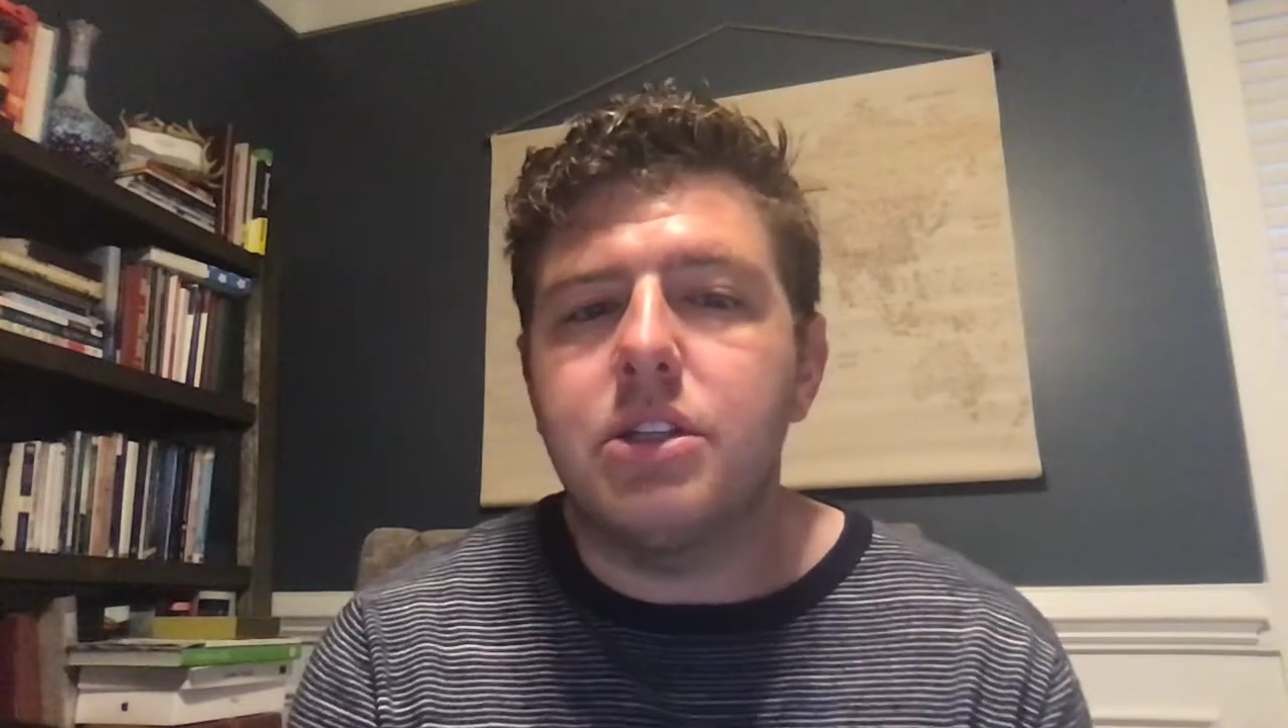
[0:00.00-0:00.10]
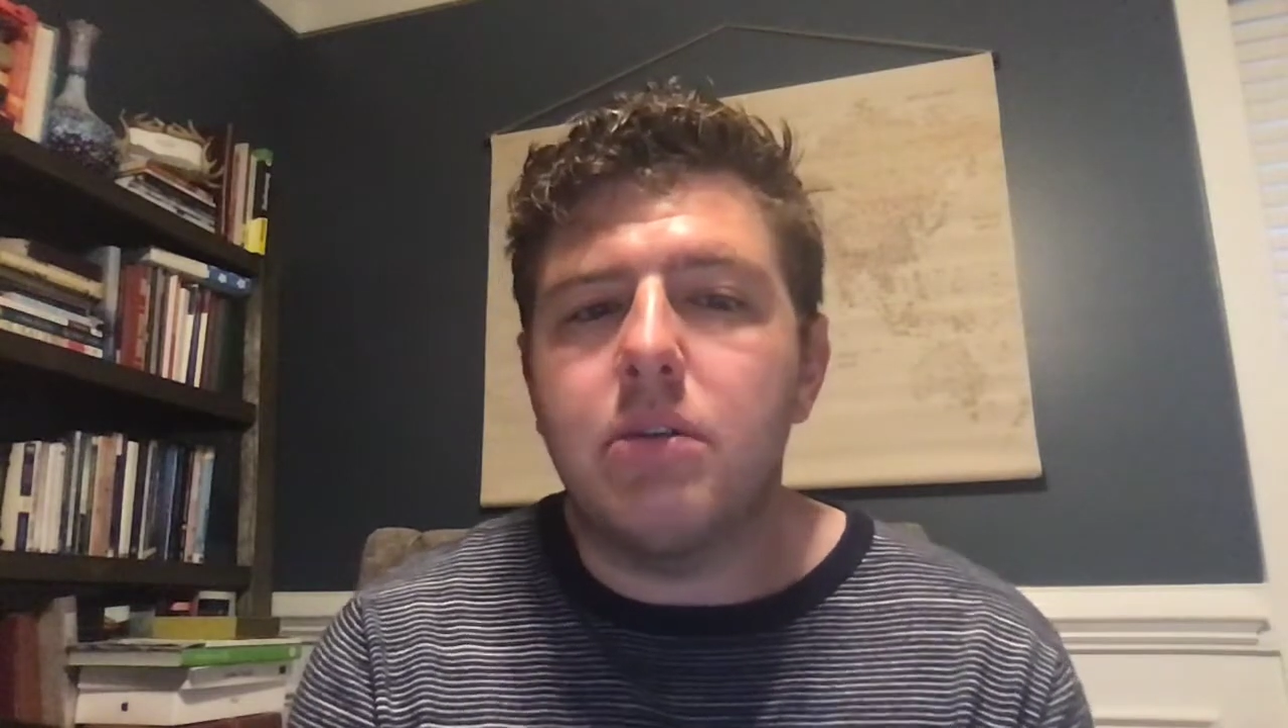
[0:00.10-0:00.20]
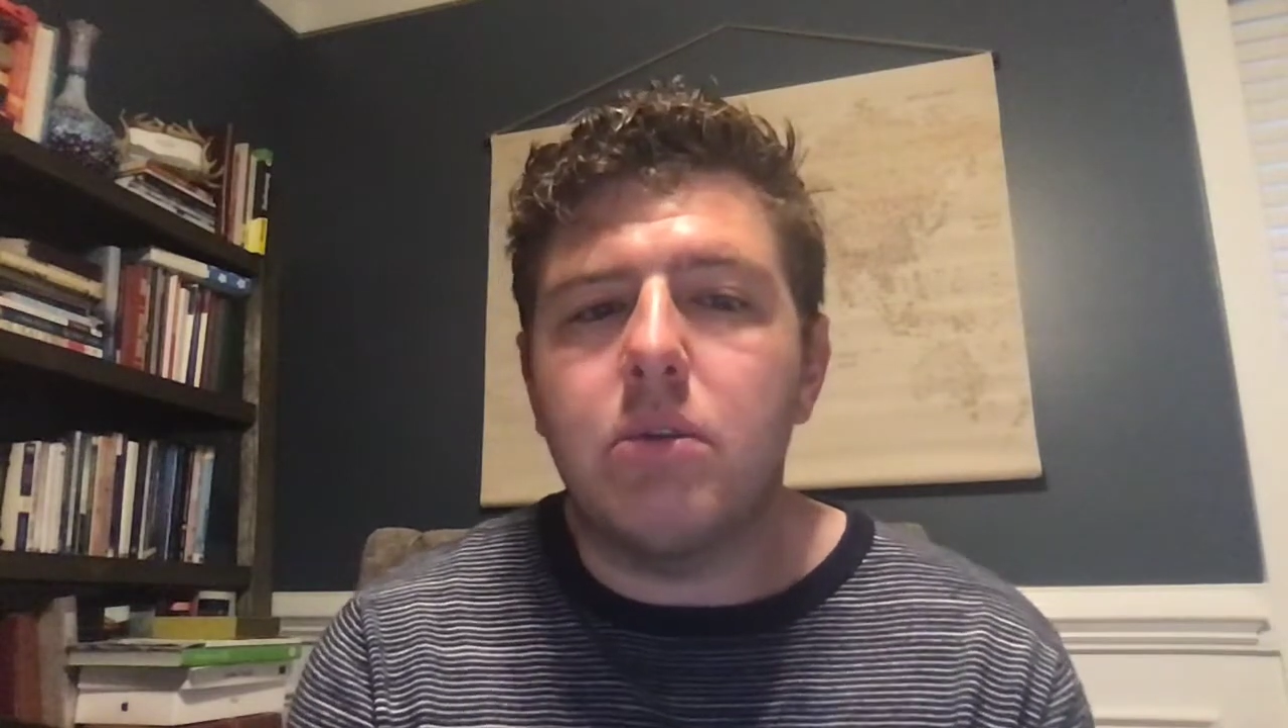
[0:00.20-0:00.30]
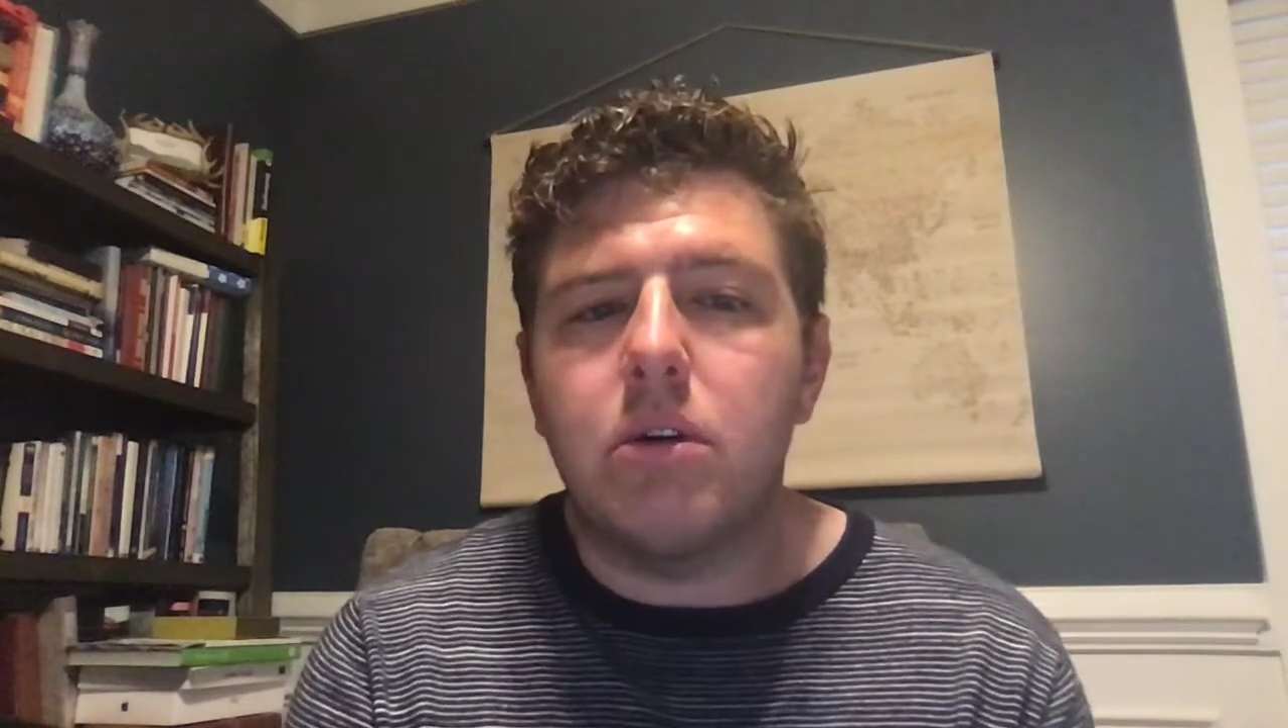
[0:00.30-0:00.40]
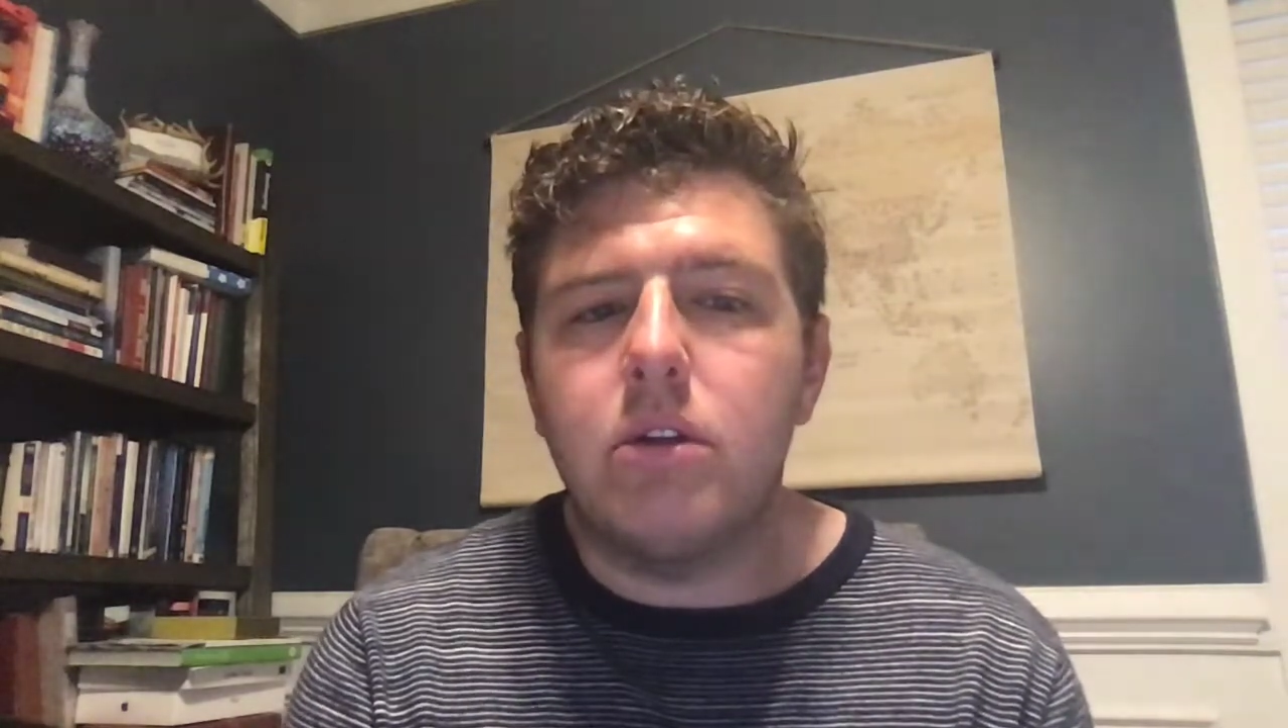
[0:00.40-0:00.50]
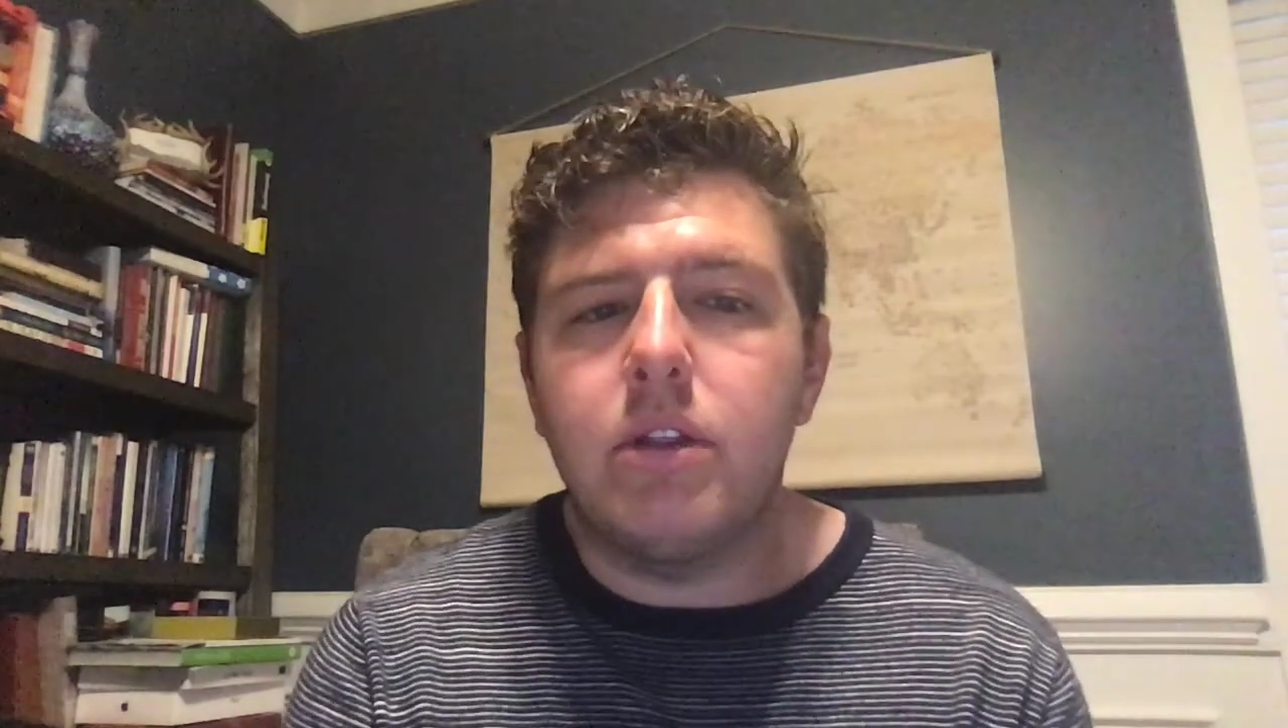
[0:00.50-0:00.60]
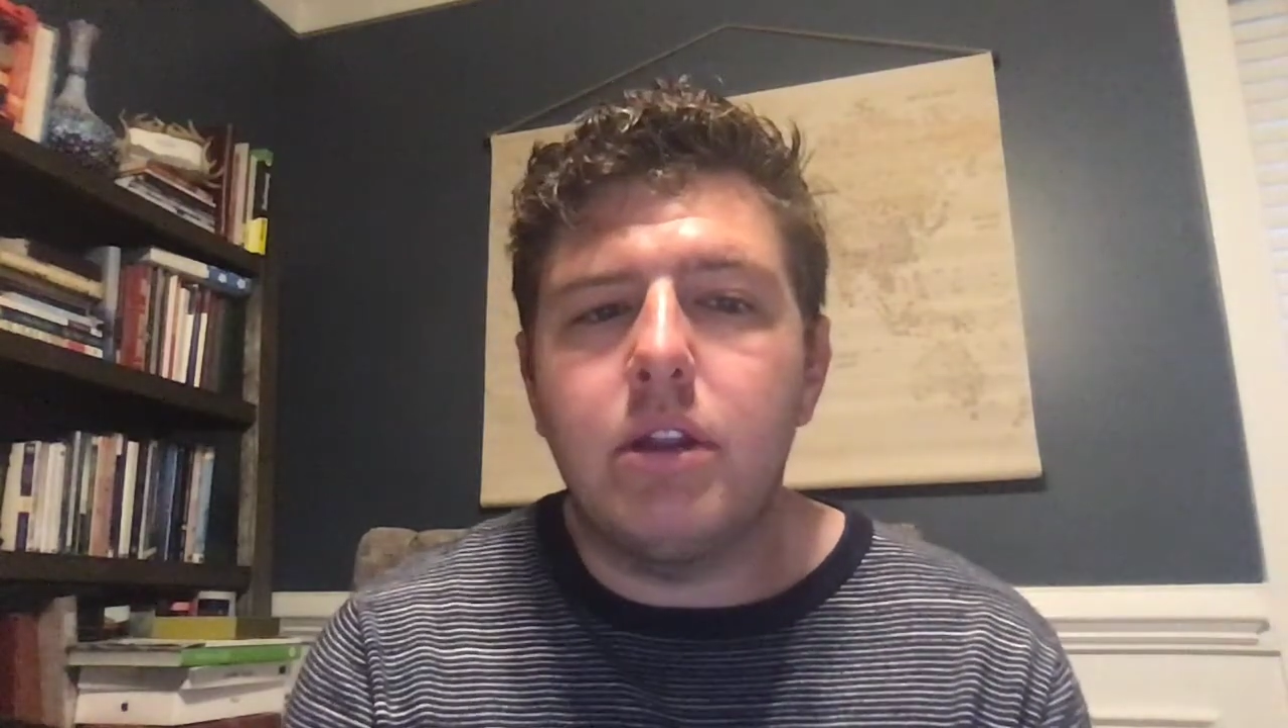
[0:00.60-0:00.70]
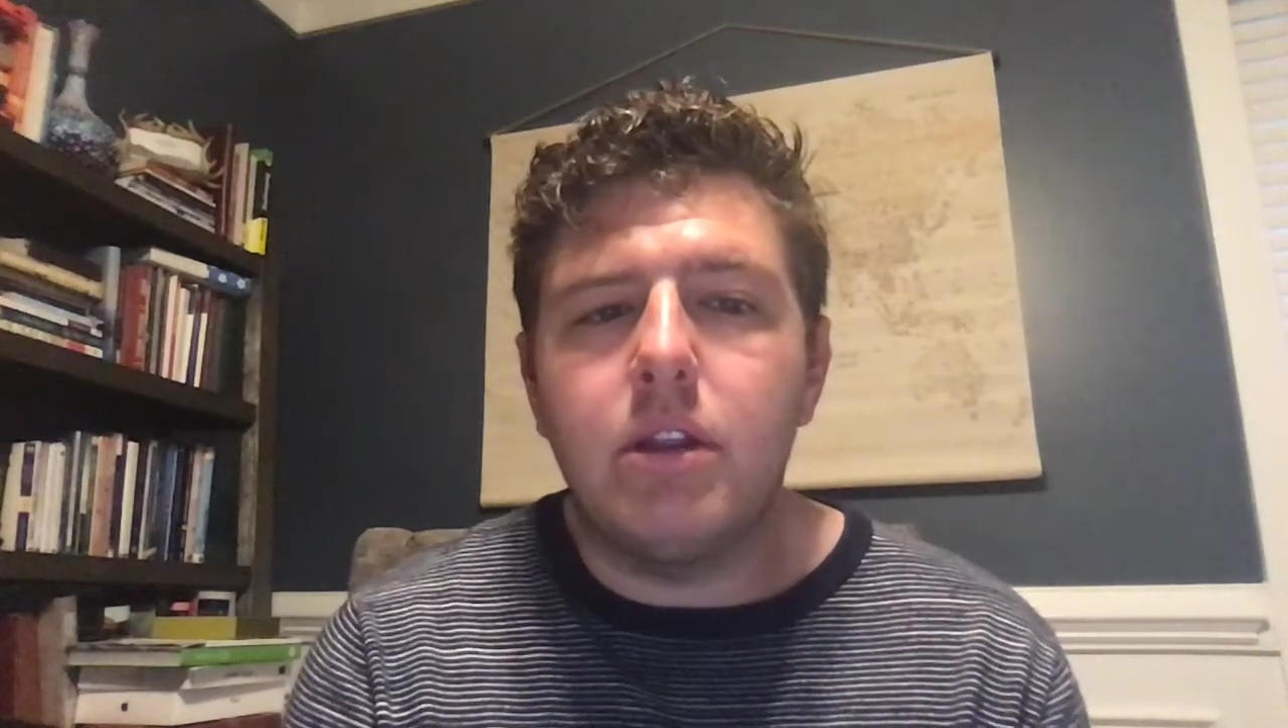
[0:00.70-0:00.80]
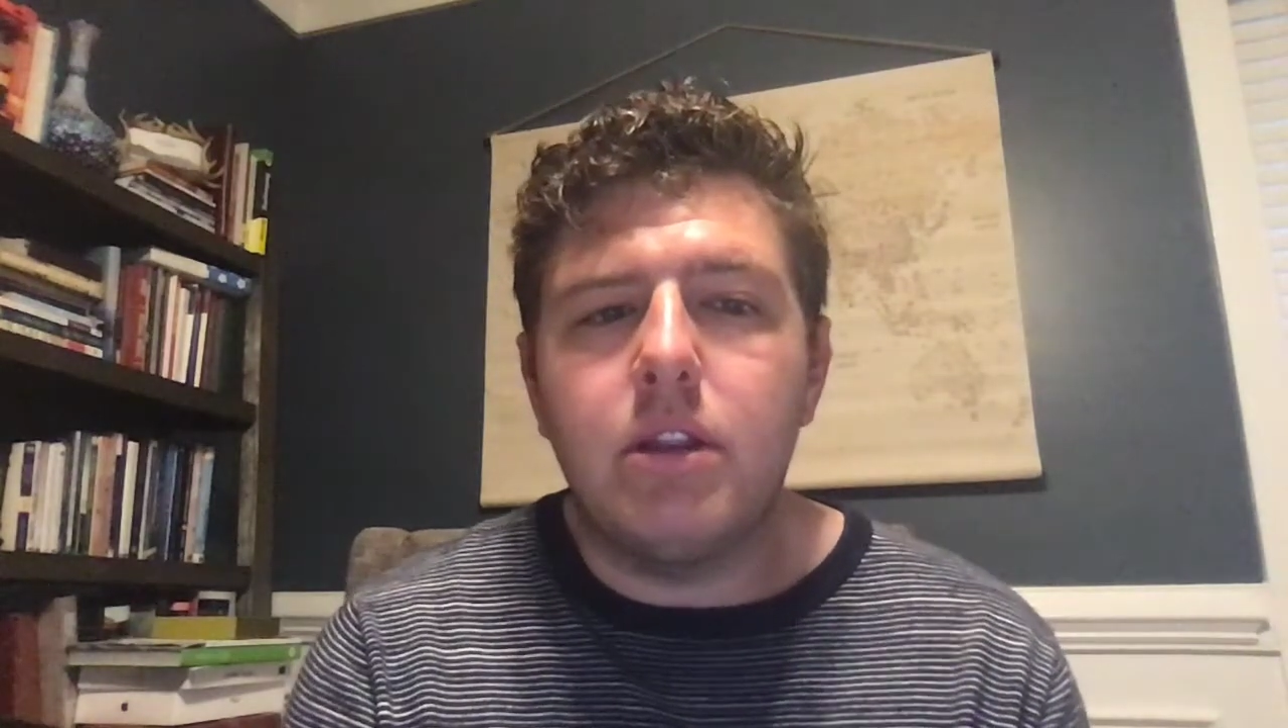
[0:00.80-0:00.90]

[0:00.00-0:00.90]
that were